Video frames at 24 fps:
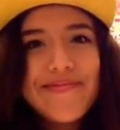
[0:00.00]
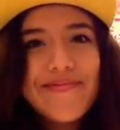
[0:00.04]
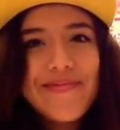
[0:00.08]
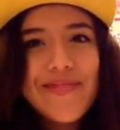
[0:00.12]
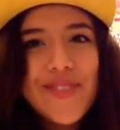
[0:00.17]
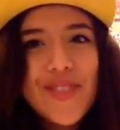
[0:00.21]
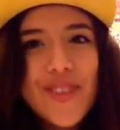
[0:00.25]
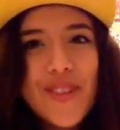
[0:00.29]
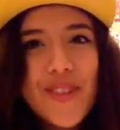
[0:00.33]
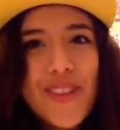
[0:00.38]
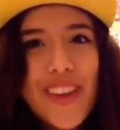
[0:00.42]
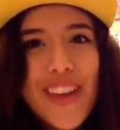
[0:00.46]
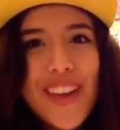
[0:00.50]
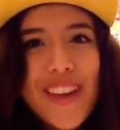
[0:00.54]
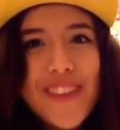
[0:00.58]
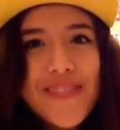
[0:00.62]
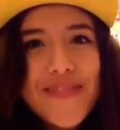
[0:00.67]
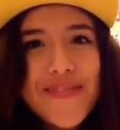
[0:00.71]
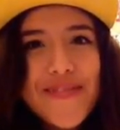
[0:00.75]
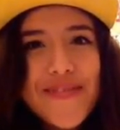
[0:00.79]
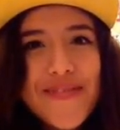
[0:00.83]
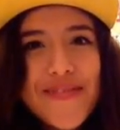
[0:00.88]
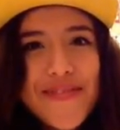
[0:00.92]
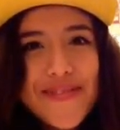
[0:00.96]
So yeah,
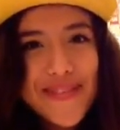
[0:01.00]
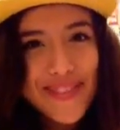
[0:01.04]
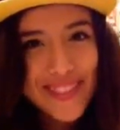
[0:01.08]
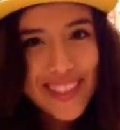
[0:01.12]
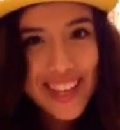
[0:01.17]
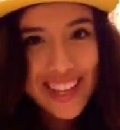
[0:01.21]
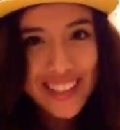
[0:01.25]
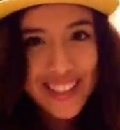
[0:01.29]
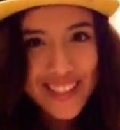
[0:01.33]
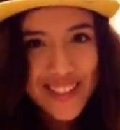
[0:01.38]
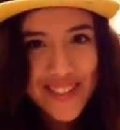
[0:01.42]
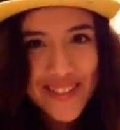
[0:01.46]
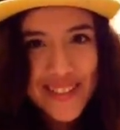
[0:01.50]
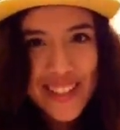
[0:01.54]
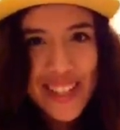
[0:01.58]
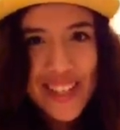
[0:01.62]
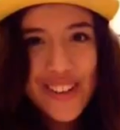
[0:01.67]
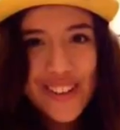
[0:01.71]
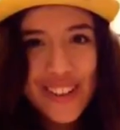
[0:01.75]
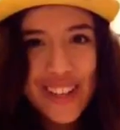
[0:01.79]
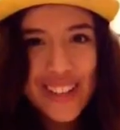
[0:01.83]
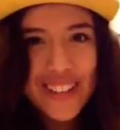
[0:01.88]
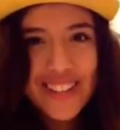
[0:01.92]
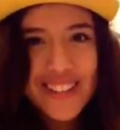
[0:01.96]
that's the
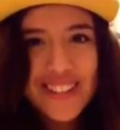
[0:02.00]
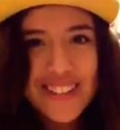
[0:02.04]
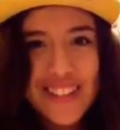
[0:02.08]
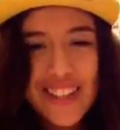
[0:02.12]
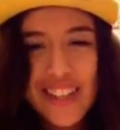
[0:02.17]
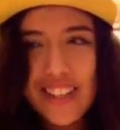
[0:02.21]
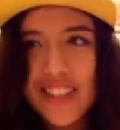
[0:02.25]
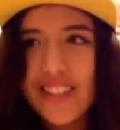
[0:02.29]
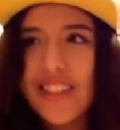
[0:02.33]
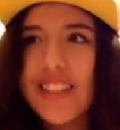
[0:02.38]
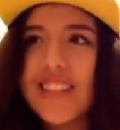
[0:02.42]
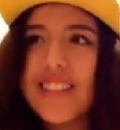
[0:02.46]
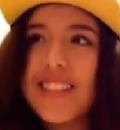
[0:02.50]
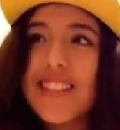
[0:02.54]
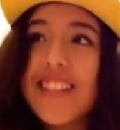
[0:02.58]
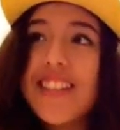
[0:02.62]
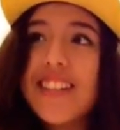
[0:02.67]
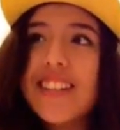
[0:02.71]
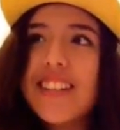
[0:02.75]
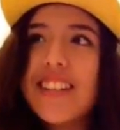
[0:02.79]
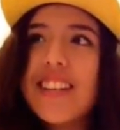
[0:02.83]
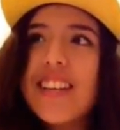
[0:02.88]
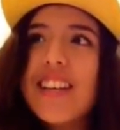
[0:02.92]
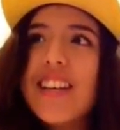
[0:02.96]
video, that's
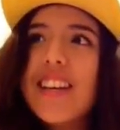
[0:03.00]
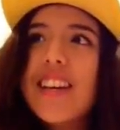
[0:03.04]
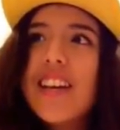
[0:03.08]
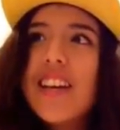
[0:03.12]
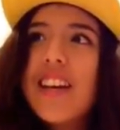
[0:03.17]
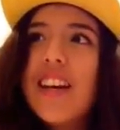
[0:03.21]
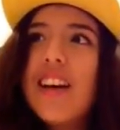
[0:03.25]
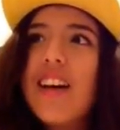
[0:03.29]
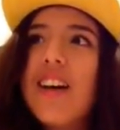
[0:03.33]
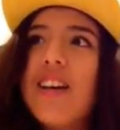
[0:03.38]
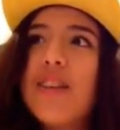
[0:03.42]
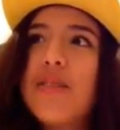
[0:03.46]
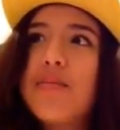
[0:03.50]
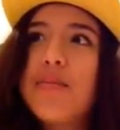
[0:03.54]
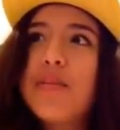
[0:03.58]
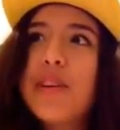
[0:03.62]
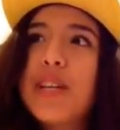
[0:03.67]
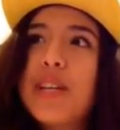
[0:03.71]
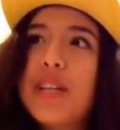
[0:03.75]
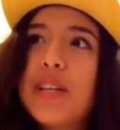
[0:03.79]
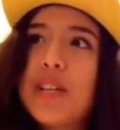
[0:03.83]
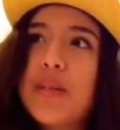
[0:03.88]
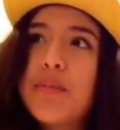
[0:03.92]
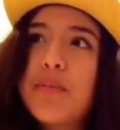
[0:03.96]
it. The
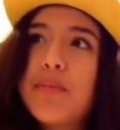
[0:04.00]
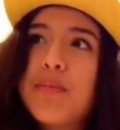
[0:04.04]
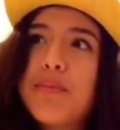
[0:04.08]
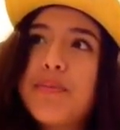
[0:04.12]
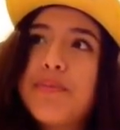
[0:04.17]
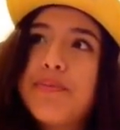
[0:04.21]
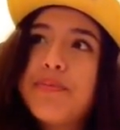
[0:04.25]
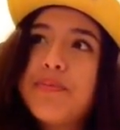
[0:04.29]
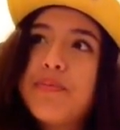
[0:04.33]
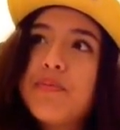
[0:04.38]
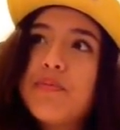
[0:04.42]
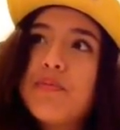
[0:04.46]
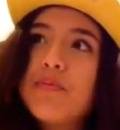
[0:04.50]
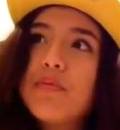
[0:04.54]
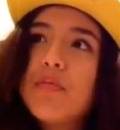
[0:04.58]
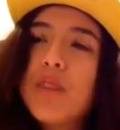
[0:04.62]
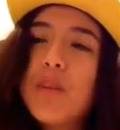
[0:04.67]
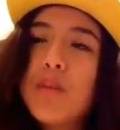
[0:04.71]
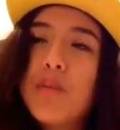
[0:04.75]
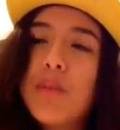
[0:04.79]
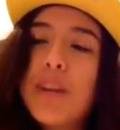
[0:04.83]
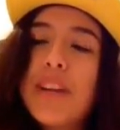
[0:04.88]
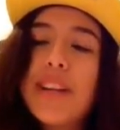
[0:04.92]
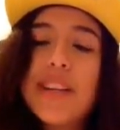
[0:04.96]

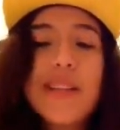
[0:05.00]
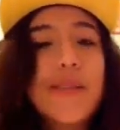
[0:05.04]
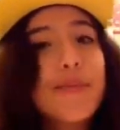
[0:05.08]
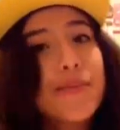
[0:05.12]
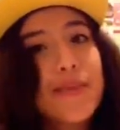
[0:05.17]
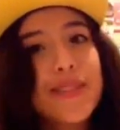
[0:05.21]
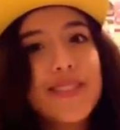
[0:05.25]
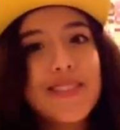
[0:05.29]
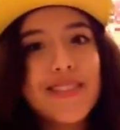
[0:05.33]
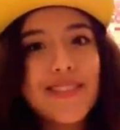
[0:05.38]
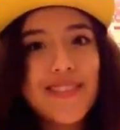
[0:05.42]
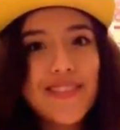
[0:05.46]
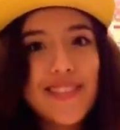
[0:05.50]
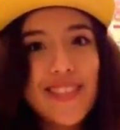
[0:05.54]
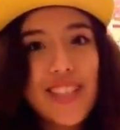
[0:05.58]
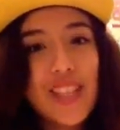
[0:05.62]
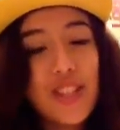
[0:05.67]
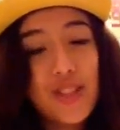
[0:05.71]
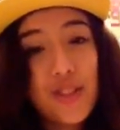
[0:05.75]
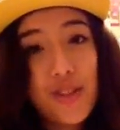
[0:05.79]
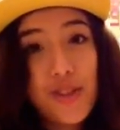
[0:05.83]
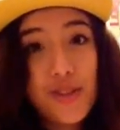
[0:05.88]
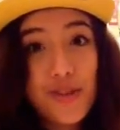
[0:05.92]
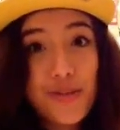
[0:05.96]
breakups, the
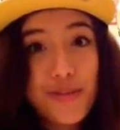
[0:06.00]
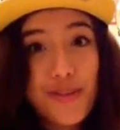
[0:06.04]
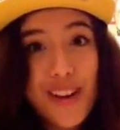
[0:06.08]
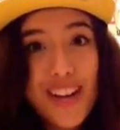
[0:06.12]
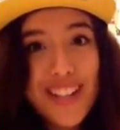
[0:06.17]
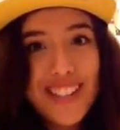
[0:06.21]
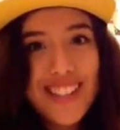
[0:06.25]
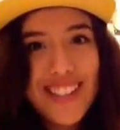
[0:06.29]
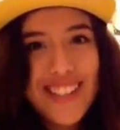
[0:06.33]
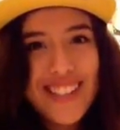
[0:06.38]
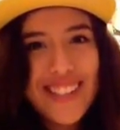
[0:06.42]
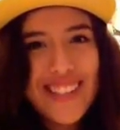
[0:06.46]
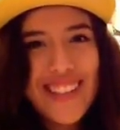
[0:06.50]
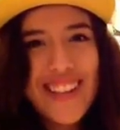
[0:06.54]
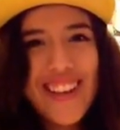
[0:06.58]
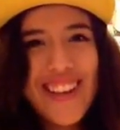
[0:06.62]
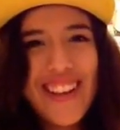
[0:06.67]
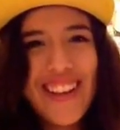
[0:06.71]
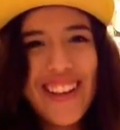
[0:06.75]
eternal process.